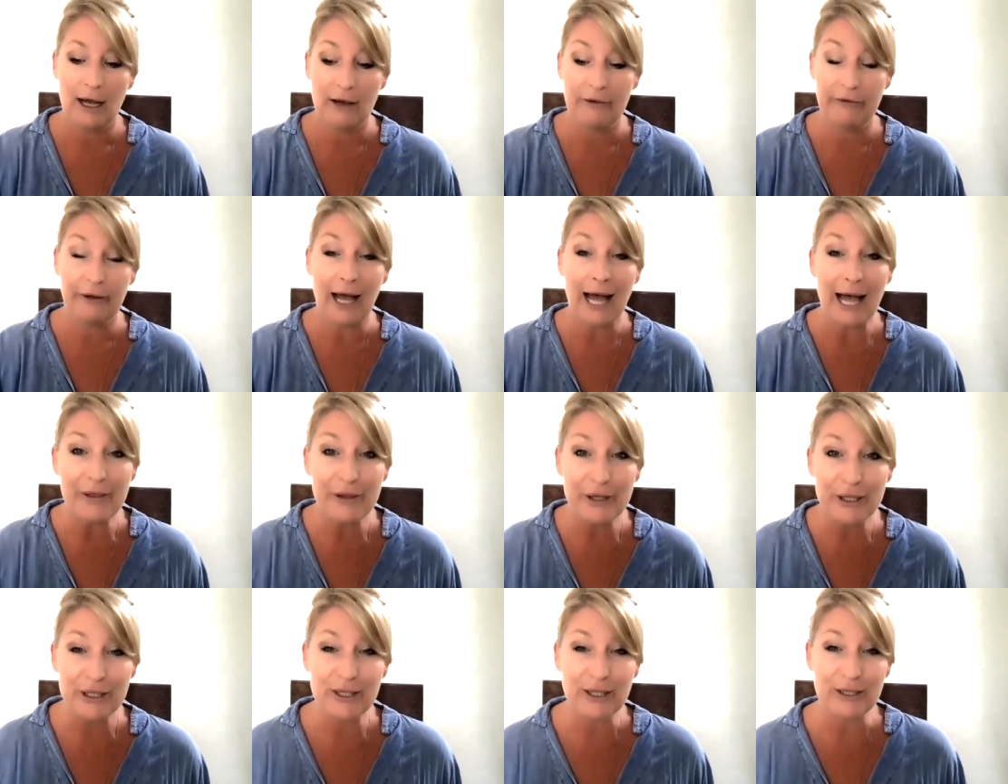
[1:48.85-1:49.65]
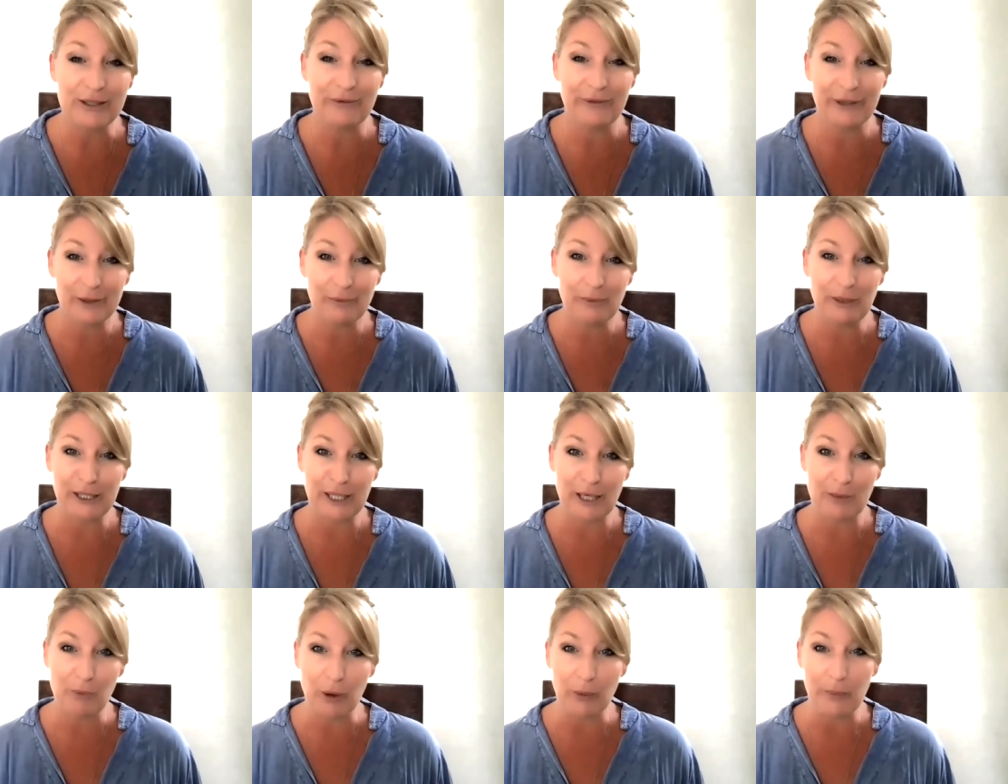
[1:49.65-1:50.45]
for others developing
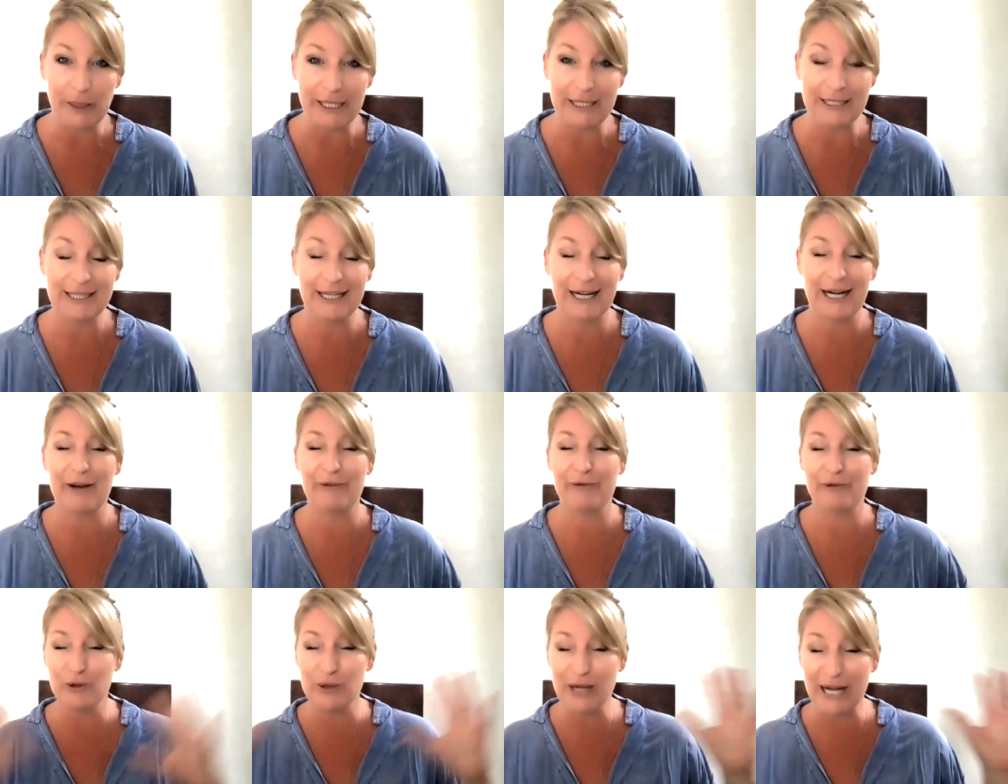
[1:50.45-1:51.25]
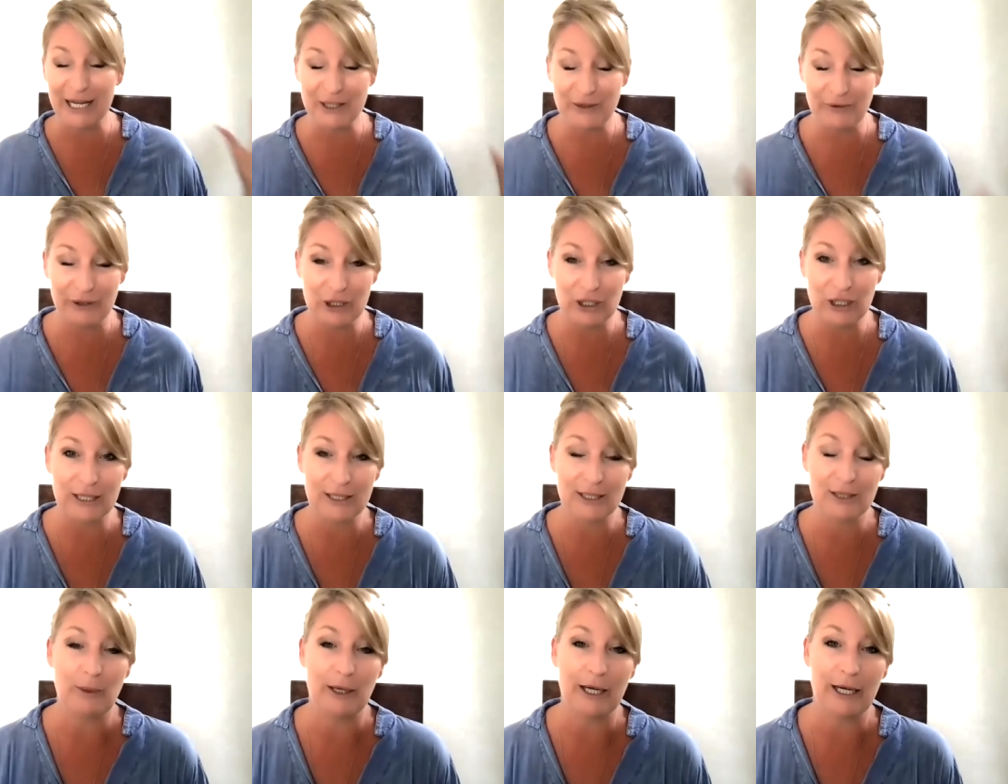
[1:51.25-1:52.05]
their properties that have grand
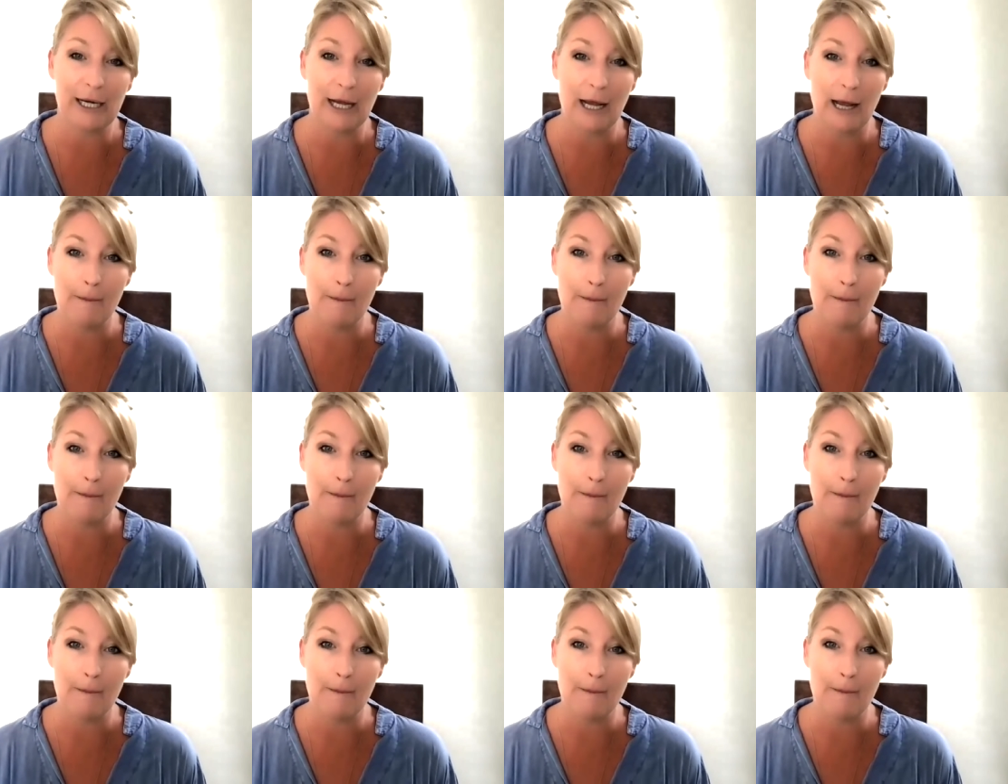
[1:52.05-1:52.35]
visions, but